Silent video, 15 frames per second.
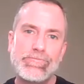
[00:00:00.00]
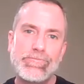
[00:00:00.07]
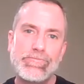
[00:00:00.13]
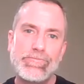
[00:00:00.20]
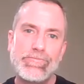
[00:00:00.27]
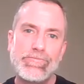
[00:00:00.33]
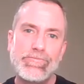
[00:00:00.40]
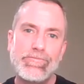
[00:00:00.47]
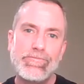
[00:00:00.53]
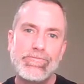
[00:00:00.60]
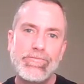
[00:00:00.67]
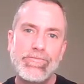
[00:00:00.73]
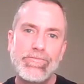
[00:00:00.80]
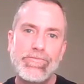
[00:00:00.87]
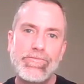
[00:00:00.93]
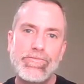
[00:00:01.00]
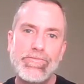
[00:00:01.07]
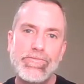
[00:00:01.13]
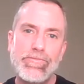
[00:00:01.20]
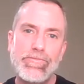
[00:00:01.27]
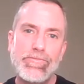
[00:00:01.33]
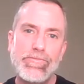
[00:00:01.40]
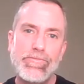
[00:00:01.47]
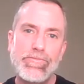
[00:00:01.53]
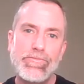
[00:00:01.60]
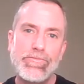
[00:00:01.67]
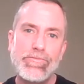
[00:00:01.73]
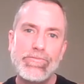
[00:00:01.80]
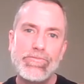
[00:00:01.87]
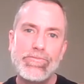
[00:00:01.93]

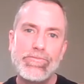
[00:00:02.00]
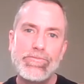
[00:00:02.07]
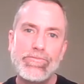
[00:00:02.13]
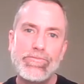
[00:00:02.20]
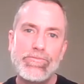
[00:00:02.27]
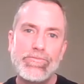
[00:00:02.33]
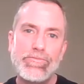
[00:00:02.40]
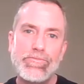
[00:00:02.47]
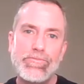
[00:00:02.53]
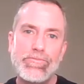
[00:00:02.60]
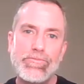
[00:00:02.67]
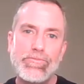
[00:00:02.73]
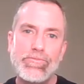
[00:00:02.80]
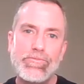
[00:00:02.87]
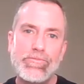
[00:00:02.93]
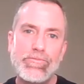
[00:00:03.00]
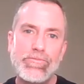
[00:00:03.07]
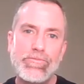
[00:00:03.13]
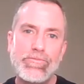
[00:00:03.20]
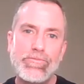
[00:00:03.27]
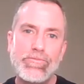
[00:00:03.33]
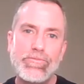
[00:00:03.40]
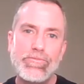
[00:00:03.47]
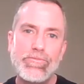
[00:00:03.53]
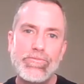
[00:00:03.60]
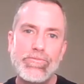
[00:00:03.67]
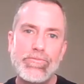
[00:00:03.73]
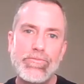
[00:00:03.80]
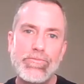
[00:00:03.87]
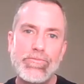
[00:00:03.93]

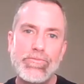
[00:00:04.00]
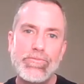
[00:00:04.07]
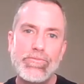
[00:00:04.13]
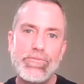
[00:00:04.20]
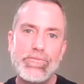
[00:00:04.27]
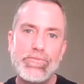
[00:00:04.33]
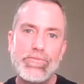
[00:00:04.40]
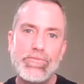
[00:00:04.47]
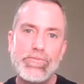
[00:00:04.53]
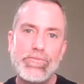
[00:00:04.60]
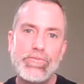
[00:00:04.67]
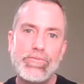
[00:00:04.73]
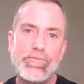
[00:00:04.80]
(not speaking)